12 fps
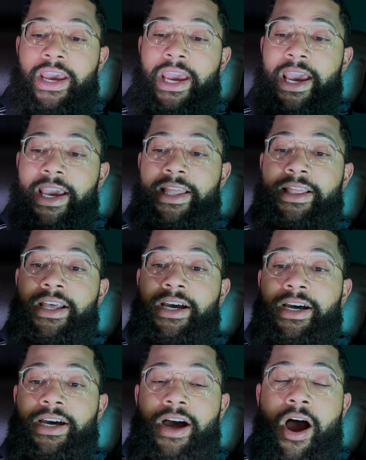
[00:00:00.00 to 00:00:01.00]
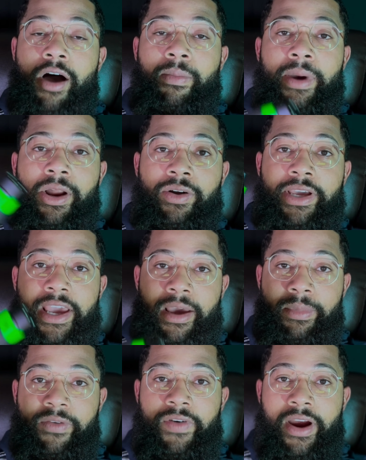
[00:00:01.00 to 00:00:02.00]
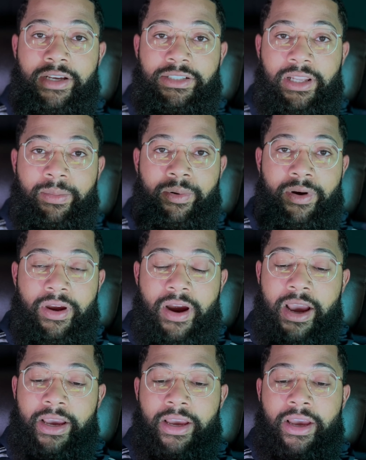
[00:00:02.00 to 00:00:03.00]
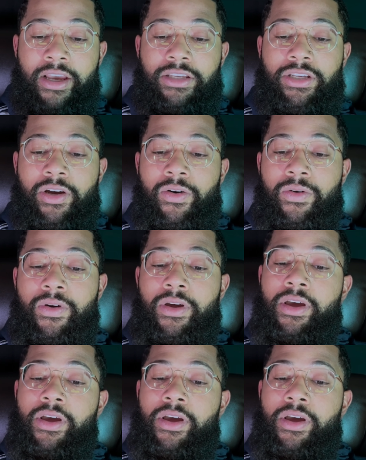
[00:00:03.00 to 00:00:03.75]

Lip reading: the all metal can be very slippery, right? So